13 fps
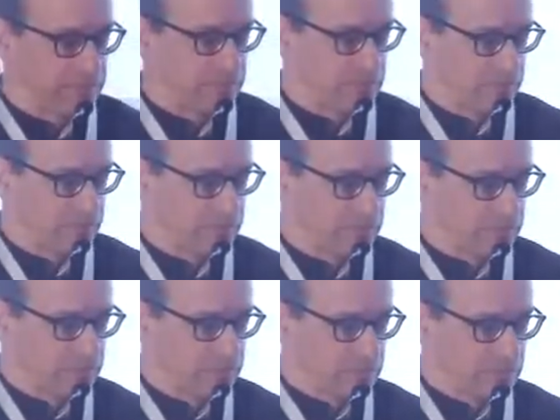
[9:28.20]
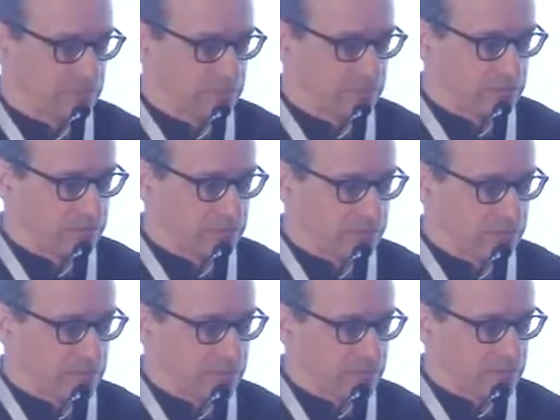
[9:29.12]

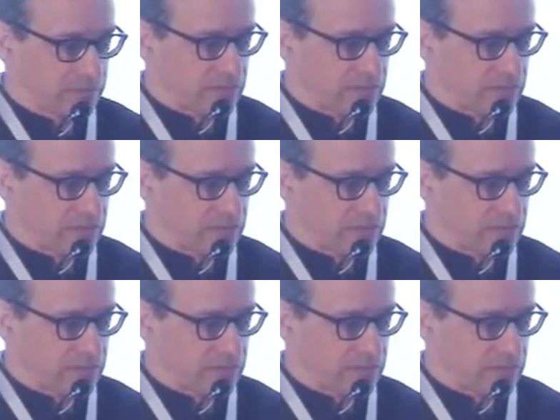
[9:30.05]
[no speech]